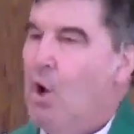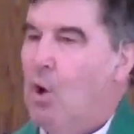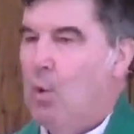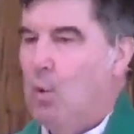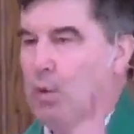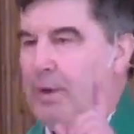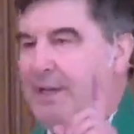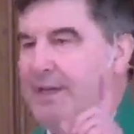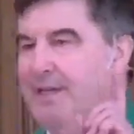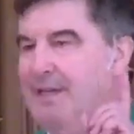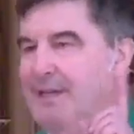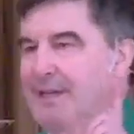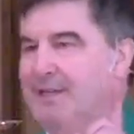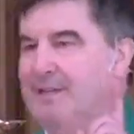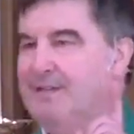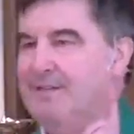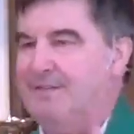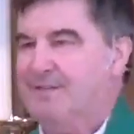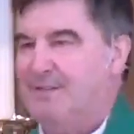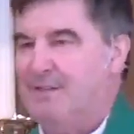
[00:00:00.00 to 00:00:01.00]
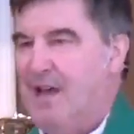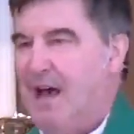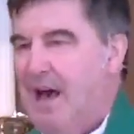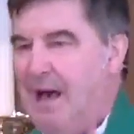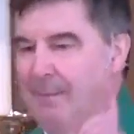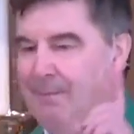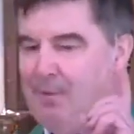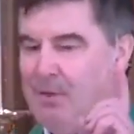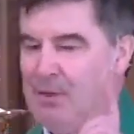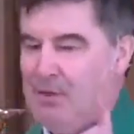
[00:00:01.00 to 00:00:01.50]
we need to
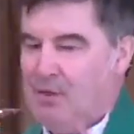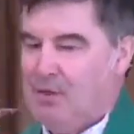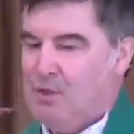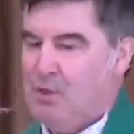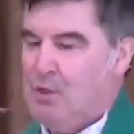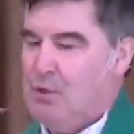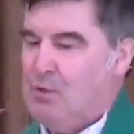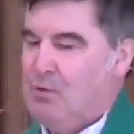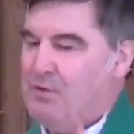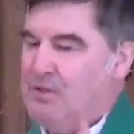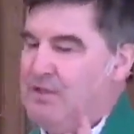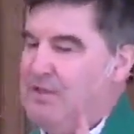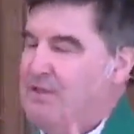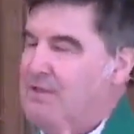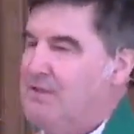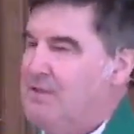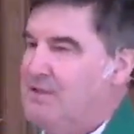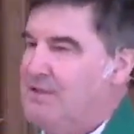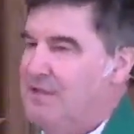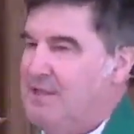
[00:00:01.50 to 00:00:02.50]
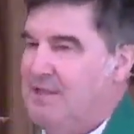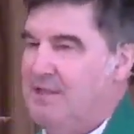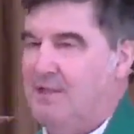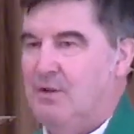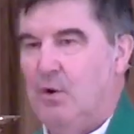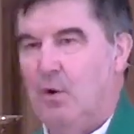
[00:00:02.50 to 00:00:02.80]
stop using sin